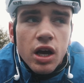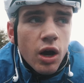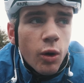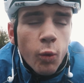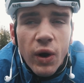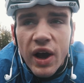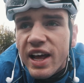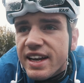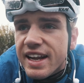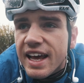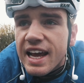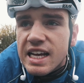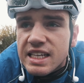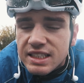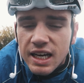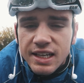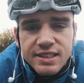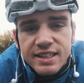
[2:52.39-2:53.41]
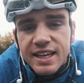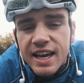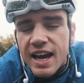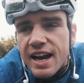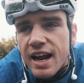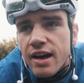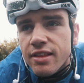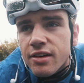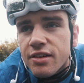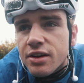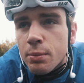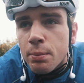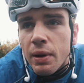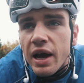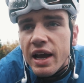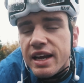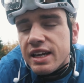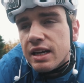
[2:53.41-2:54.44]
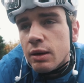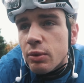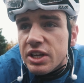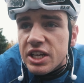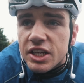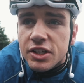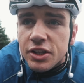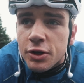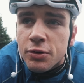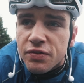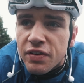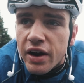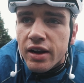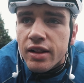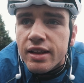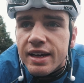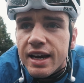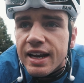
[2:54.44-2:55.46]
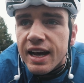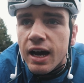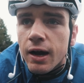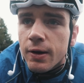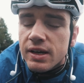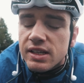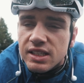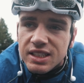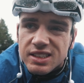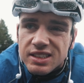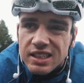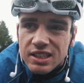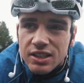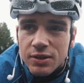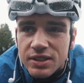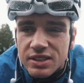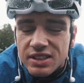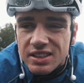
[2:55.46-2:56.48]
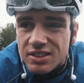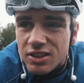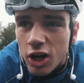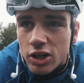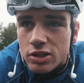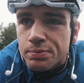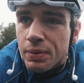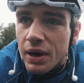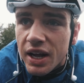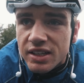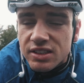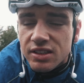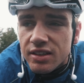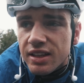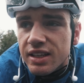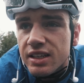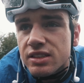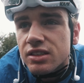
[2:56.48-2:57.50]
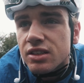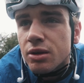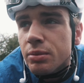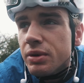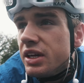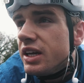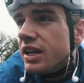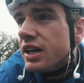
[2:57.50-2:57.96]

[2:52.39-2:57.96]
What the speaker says: a wet day is actually getting out there on the bike, and then when you do finally get out, it's you know, it's not as bad as you think it's gonna be.